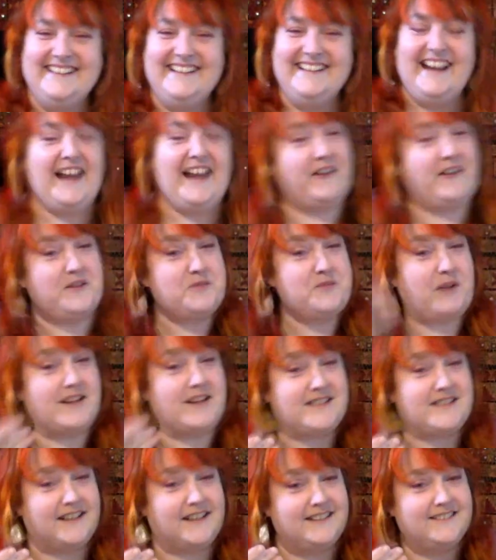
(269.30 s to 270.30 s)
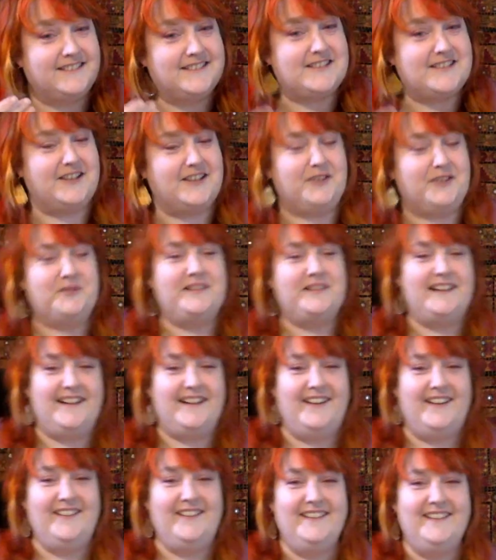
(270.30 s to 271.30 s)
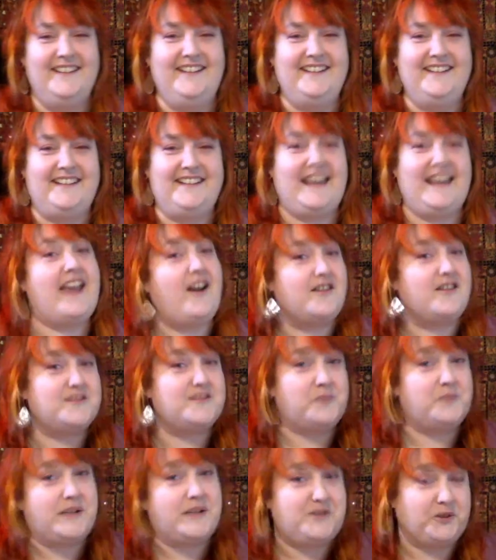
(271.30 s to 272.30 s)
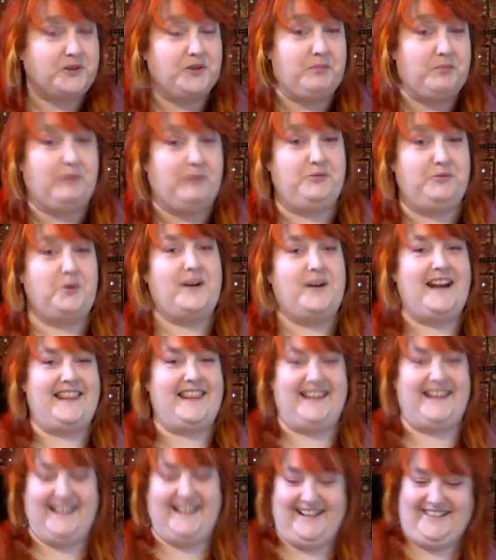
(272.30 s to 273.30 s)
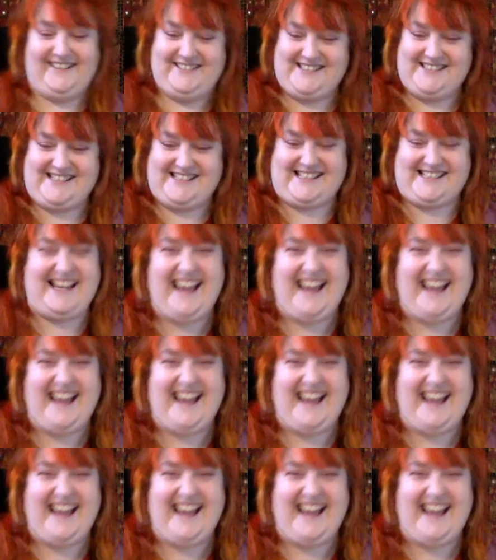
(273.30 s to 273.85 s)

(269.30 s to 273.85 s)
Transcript: Aries rising. So, chaos wizard before anything else.